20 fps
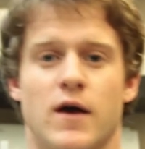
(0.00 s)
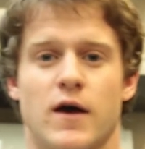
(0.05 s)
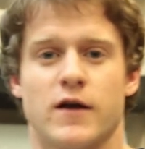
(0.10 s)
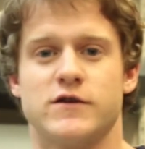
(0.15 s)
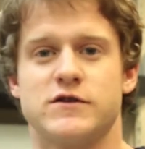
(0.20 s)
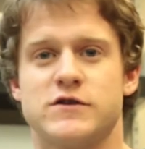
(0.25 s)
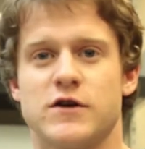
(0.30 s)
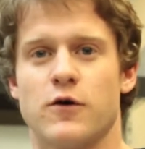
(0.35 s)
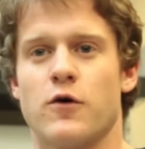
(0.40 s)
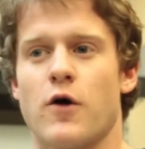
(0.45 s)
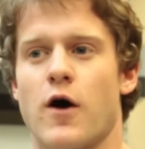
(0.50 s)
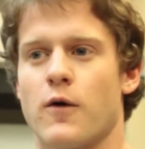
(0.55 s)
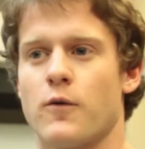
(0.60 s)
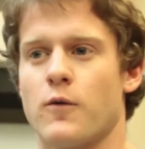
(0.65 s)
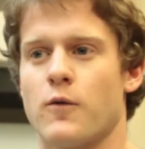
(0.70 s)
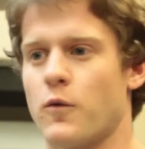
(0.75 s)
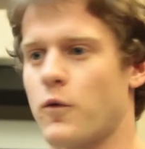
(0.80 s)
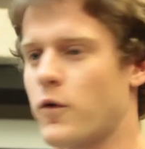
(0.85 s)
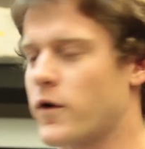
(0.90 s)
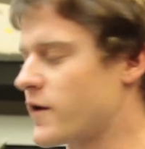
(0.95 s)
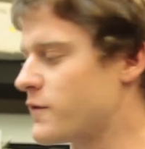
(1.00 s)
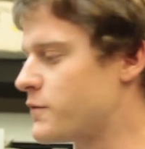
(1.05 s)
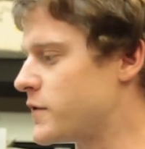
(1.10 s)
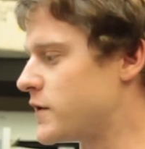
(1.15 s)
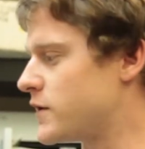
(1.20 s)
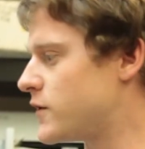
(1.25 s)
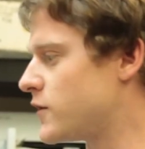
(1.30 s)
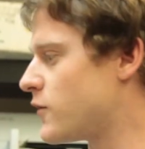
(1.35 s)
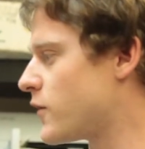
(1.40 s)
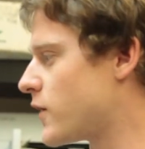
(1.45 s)
And so what I've
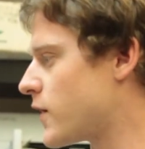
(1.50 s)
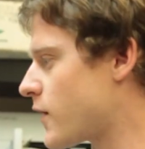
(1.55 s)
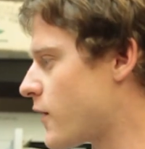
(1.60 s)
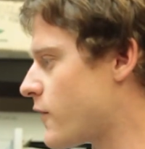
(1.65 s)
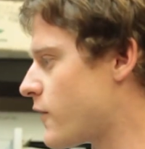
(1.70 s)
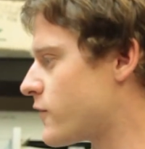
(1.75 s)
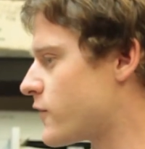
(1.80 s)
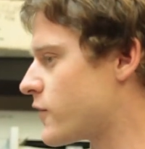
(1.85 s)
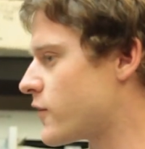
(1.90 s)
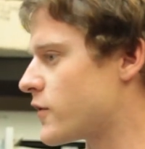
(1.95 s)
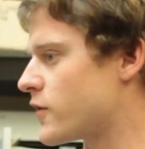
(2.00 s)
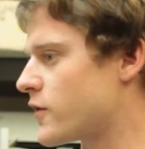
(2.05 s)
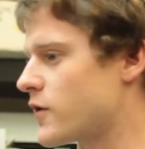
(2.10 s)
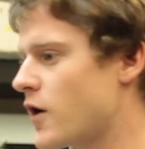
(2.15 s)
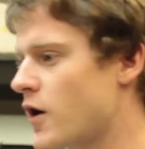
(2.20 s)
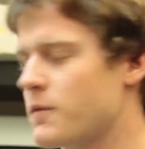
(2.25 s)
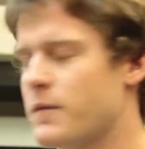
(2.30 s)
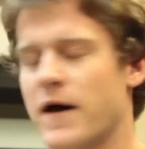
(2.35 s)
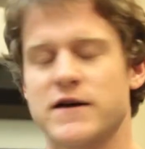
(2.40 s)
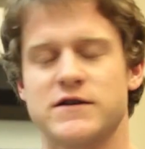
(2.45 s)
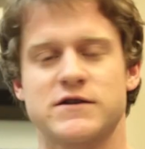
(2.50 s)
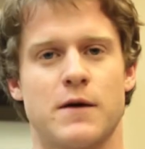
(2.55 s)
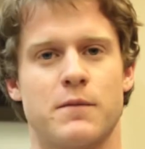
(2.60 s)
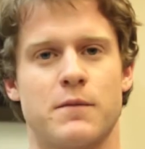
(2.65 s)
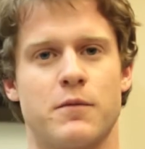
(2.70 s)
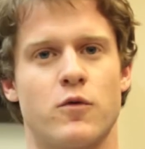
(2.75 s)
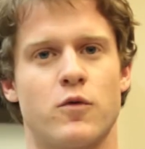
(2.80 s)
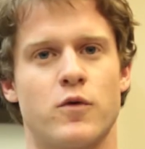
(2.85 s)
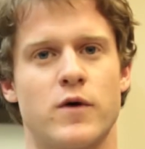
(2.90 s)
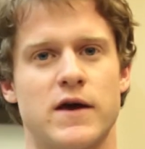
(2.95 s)
been doing over the past
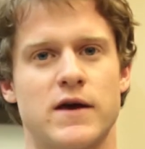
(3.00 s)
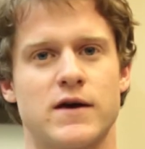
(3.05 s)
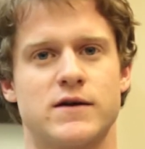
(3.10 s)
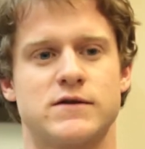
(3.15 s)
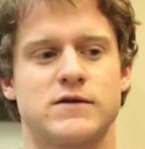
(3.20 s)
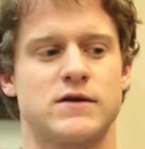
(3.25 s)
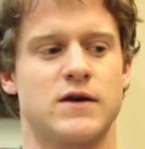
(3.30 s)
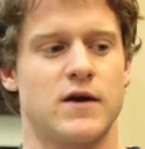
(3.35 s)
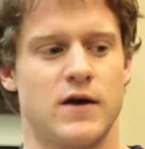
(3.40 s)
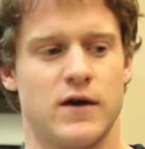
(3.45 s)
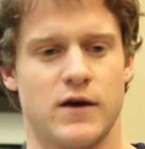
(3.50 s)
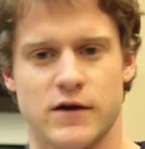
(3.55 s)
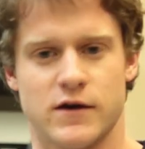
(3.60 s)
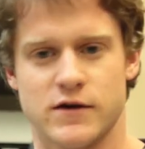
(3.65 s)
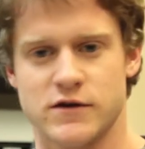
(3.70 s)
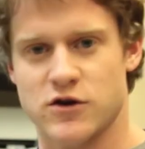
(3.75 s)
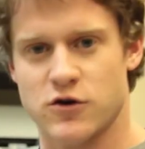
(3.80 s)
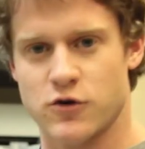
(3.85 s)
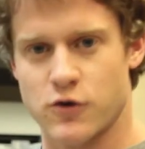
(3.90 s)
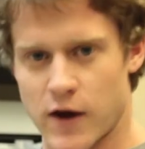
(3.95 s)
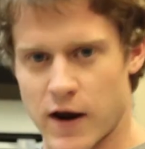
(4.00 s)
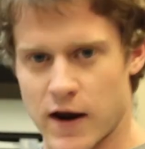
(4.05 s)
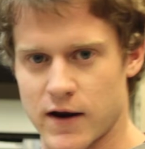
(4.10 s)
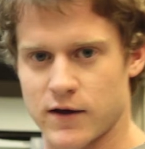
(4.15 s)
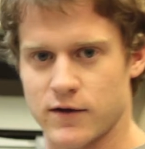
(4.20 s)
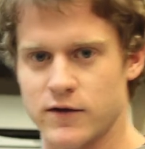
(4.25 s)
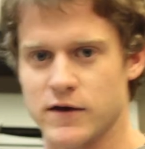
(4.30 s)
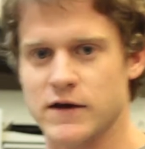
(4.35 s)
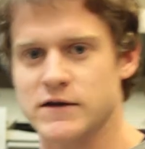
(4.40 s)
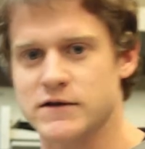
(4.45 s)
couple of weeks is
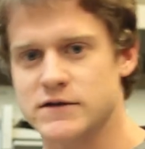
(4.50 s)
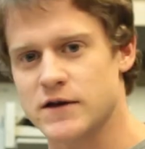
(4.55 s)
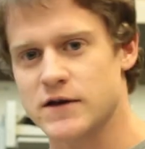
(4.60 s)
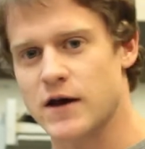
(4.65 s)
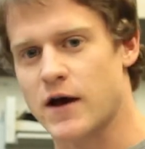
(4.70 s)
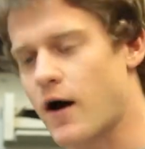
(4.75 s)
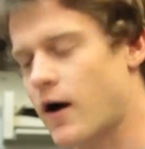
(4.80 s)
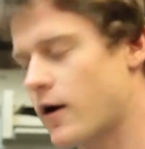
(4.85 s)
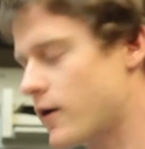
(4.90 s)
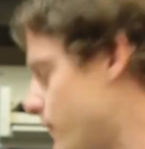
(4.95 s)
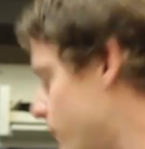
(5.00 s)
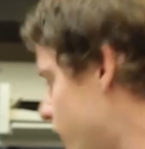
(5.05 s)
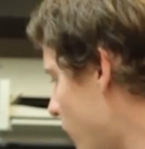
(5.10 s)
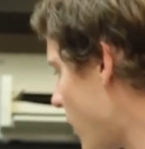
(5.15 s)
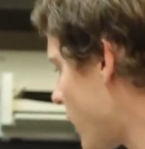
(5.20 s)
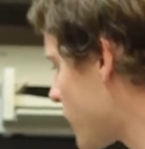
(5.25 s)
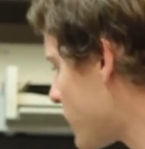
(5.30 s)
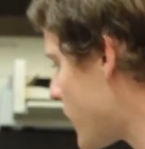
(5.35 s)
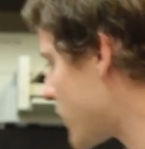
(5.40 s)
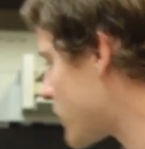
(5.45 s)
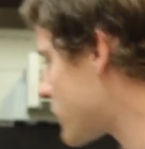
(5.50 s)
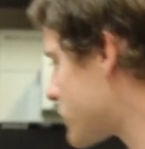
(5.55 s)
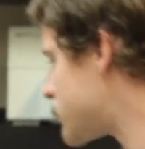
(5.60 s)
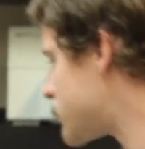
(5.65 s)
creating these environmental